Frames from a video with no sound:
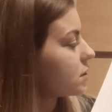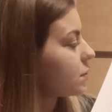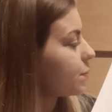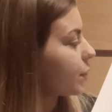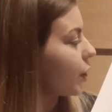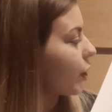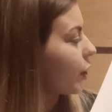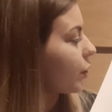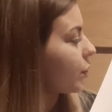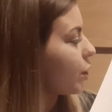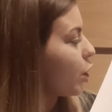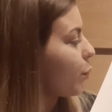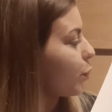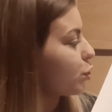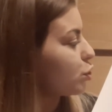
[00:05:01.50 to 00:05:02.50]
blow,
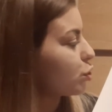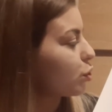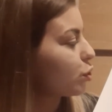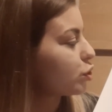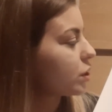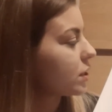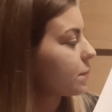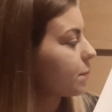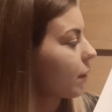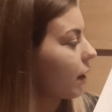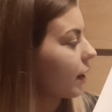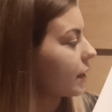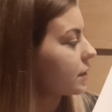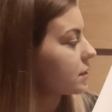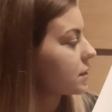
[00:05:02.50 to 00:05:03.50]
but George didn't
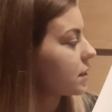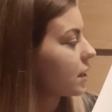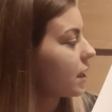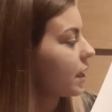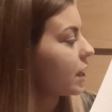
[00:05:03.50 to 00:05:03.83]
mind. He